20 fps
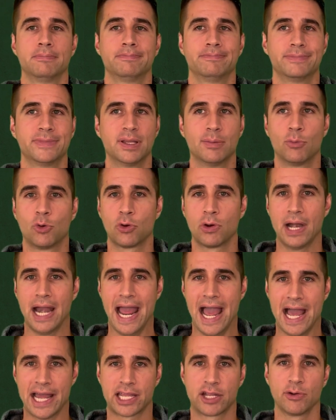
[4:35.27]
the more
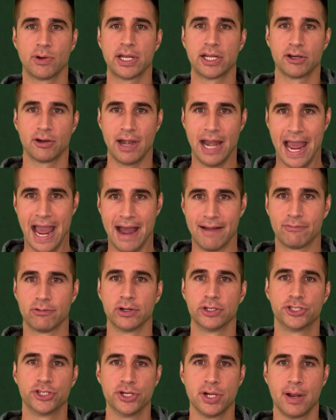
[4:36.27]
accurate your
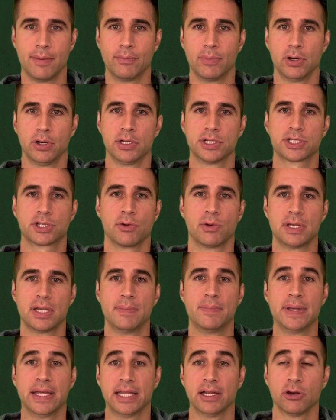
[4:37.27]
average number is going to
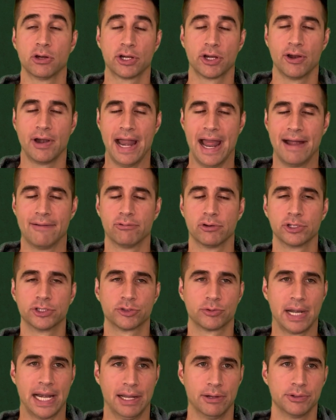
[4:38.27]
be, or your average
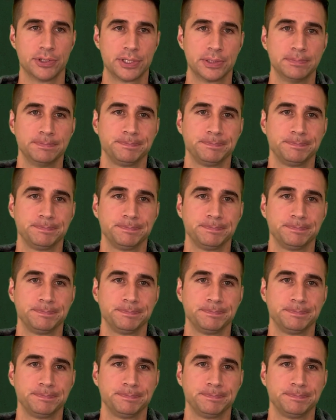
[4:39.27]
round.